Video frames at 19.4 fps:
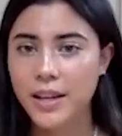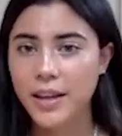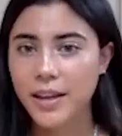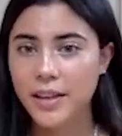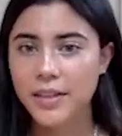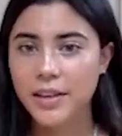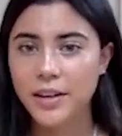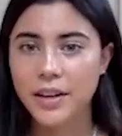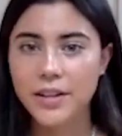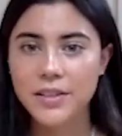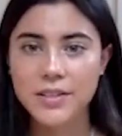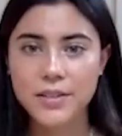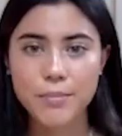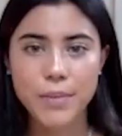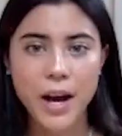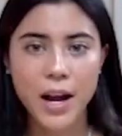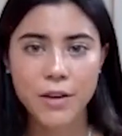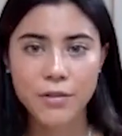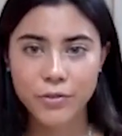there is a
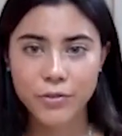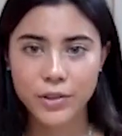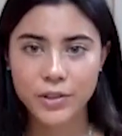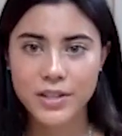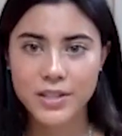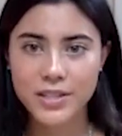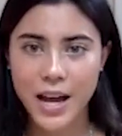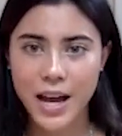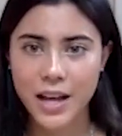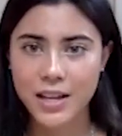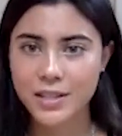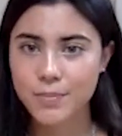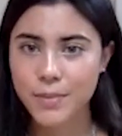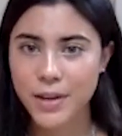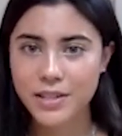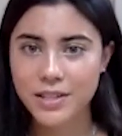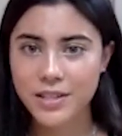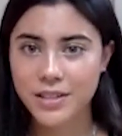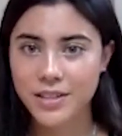mindfulness
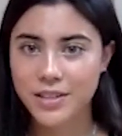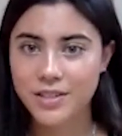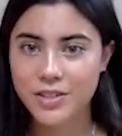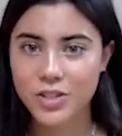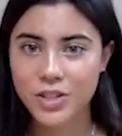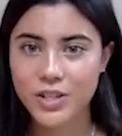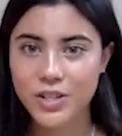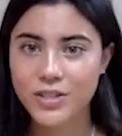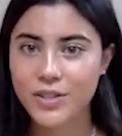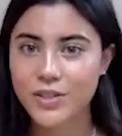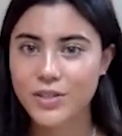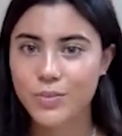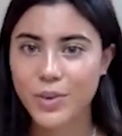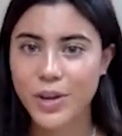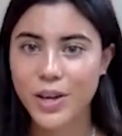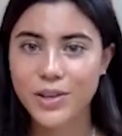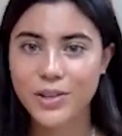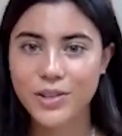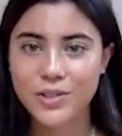aspect to these jeans as
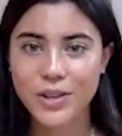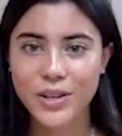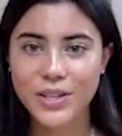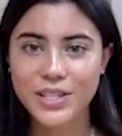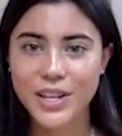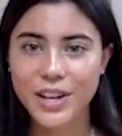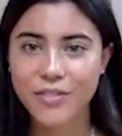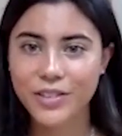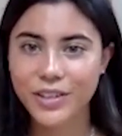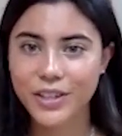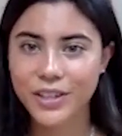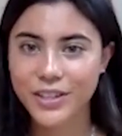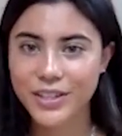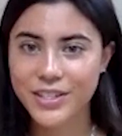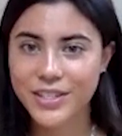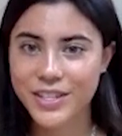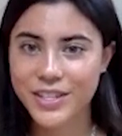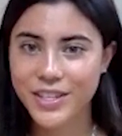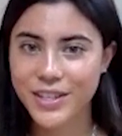well. So I definitely
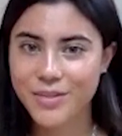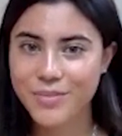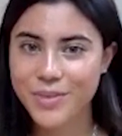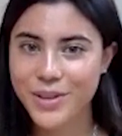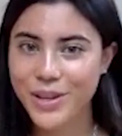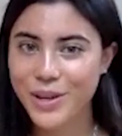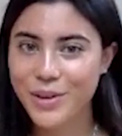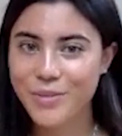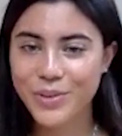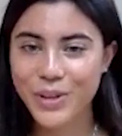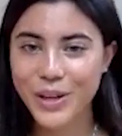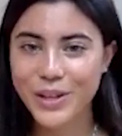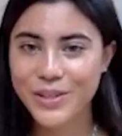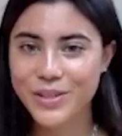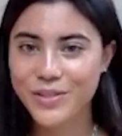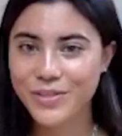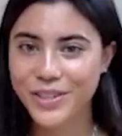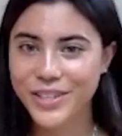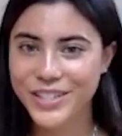see there being a
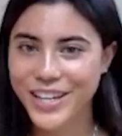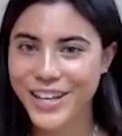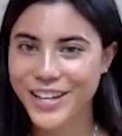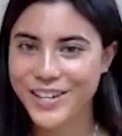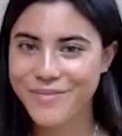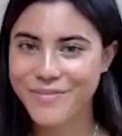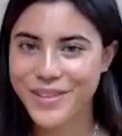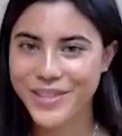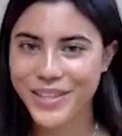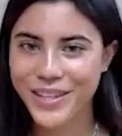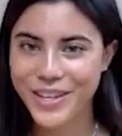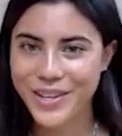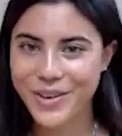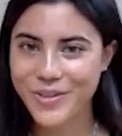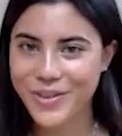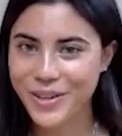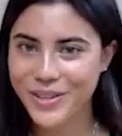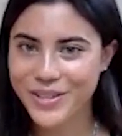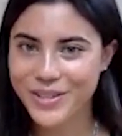place for denim in the
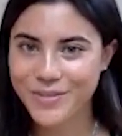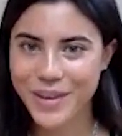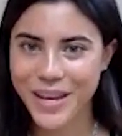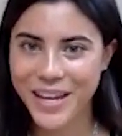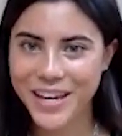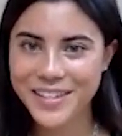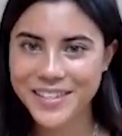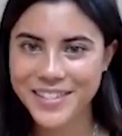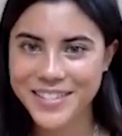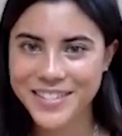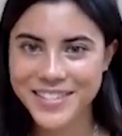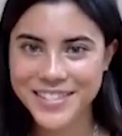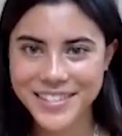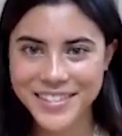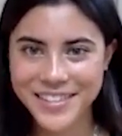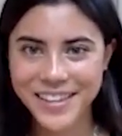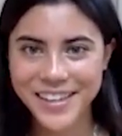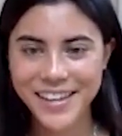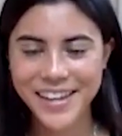yoga
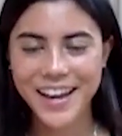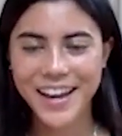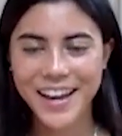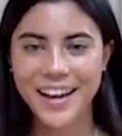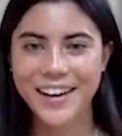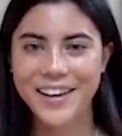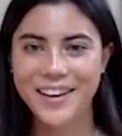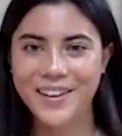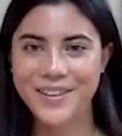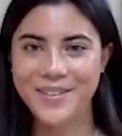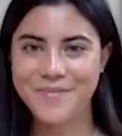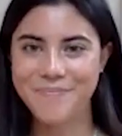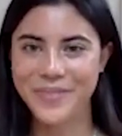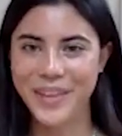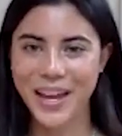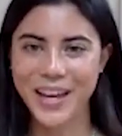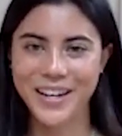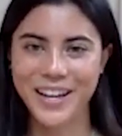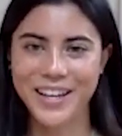space. And
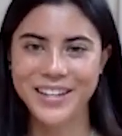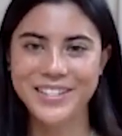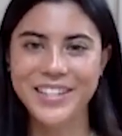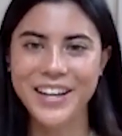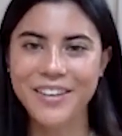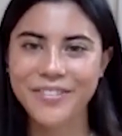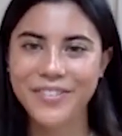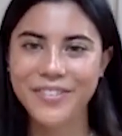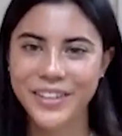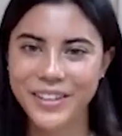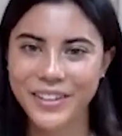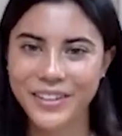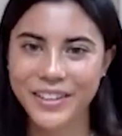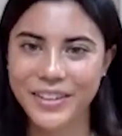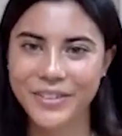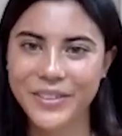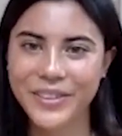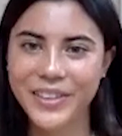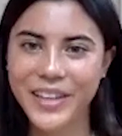I
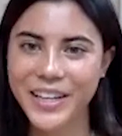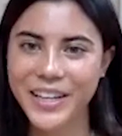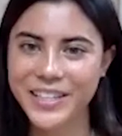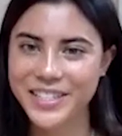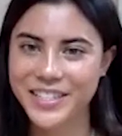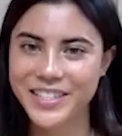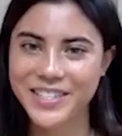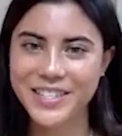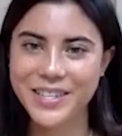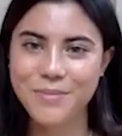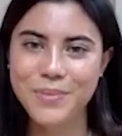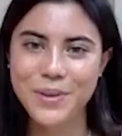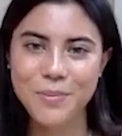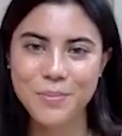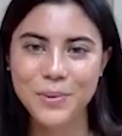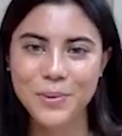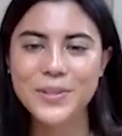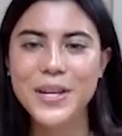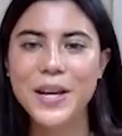definitely would like to see
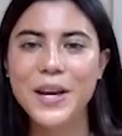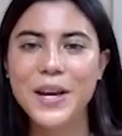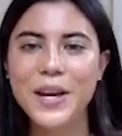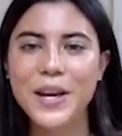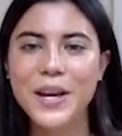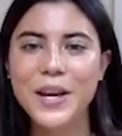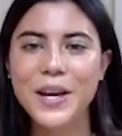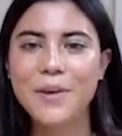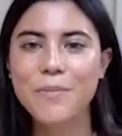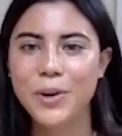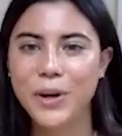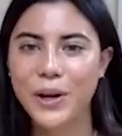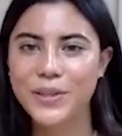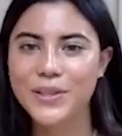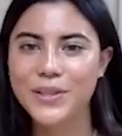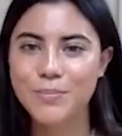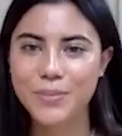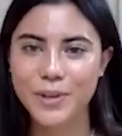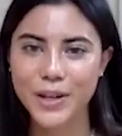people take more
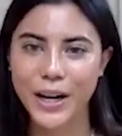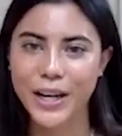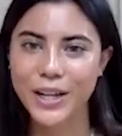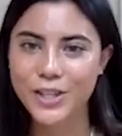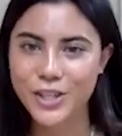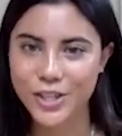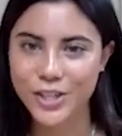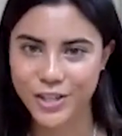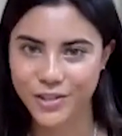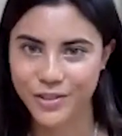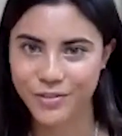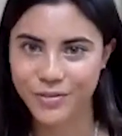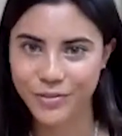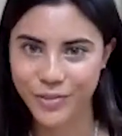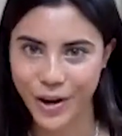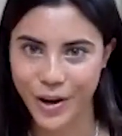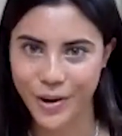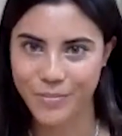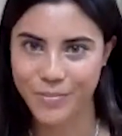inspiration
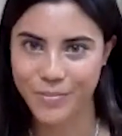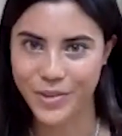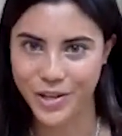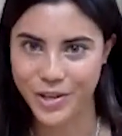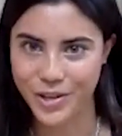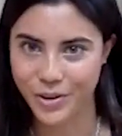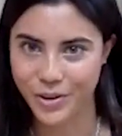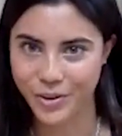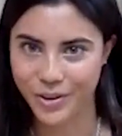from yoga